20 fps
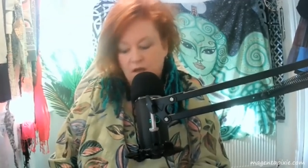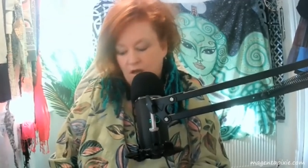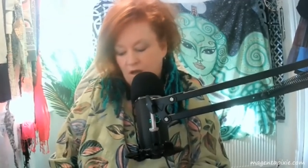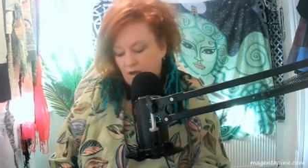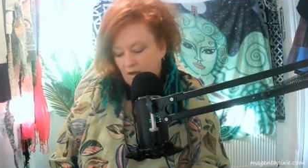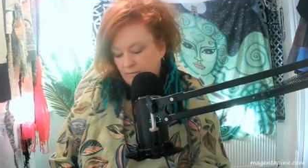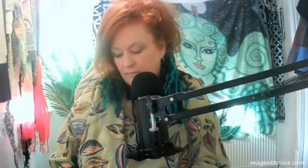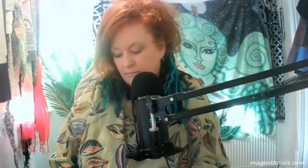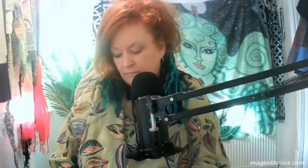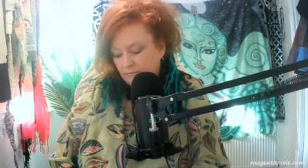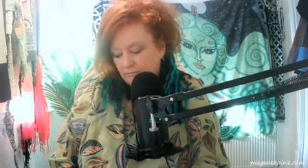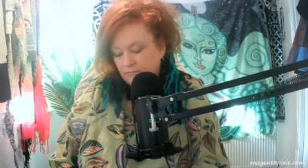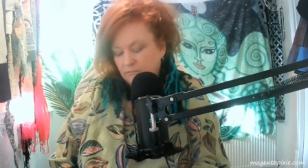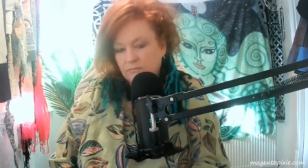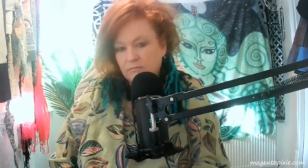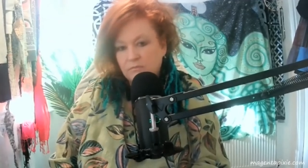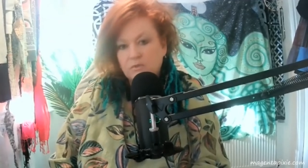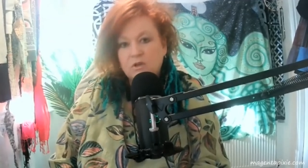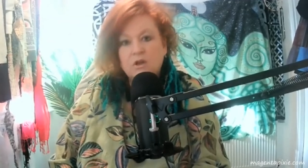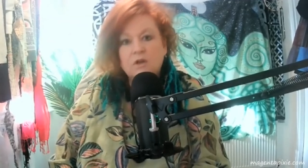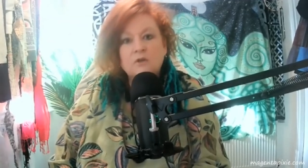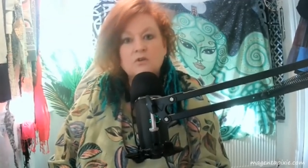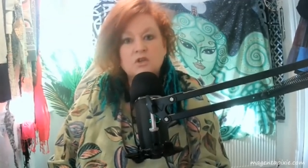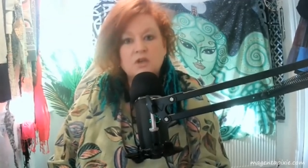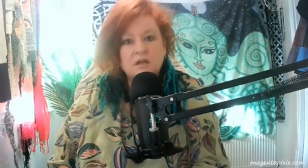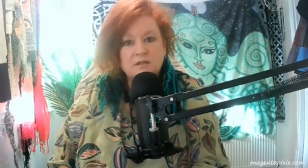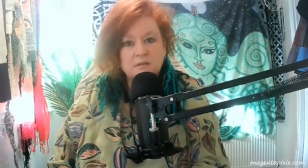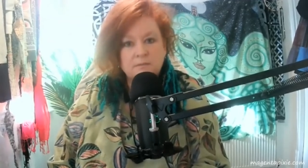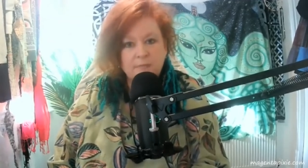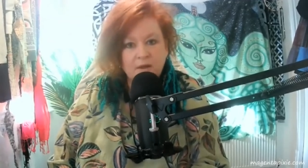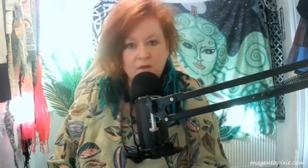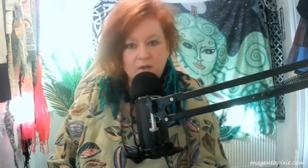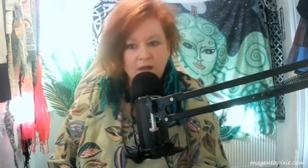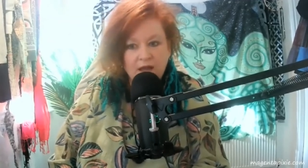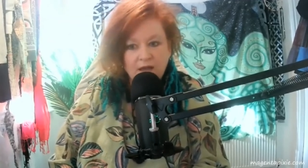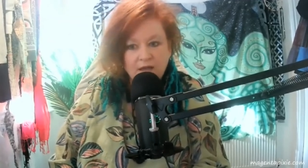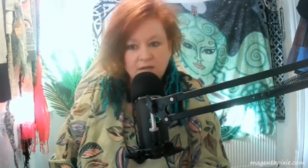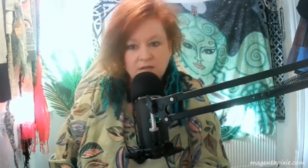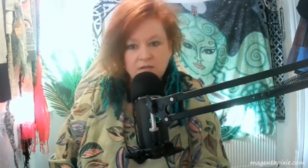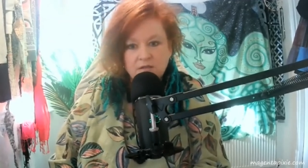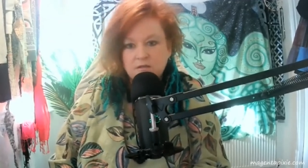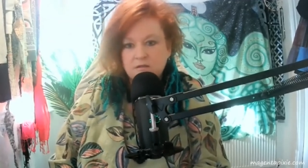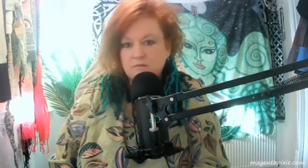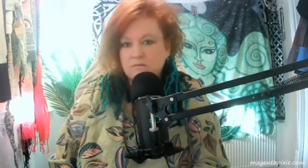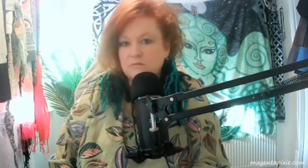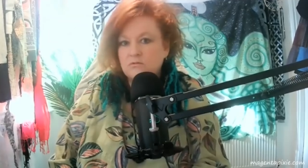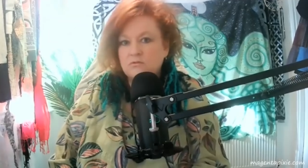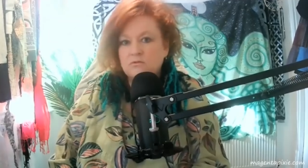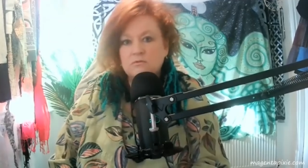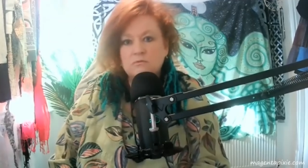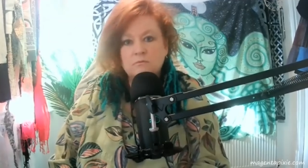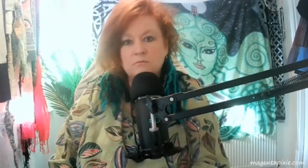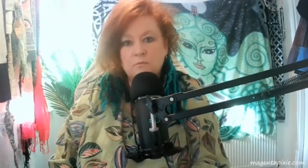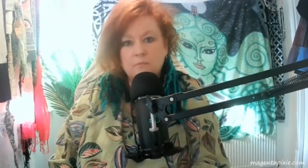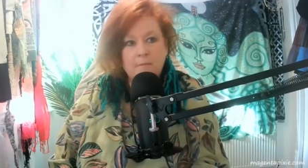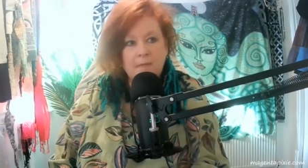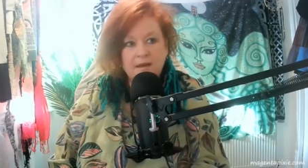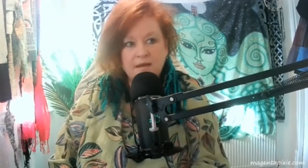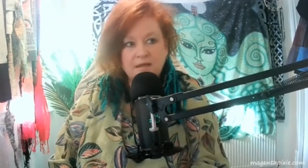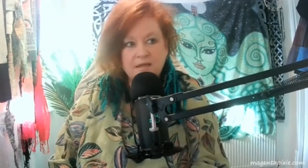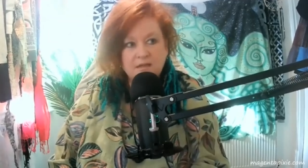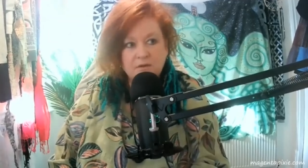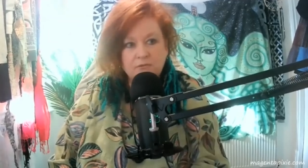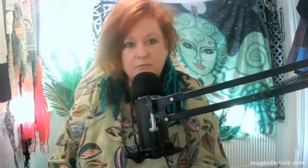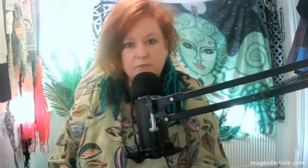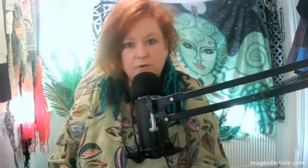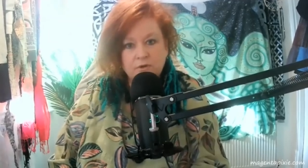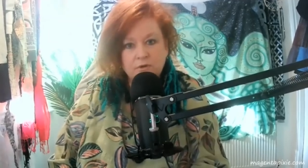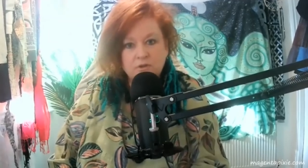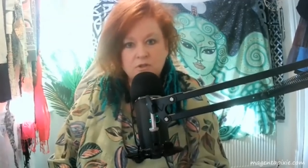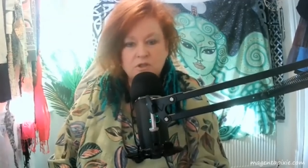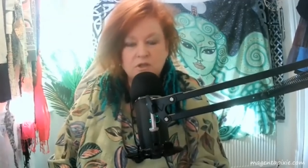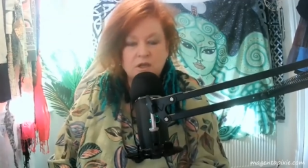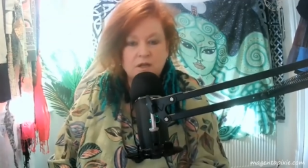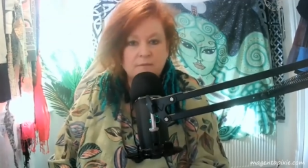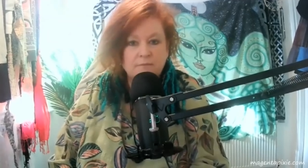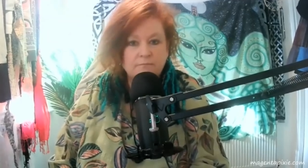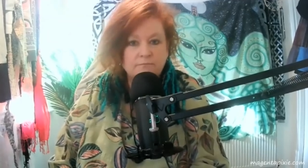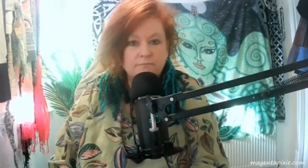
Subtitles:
Jezebel has many different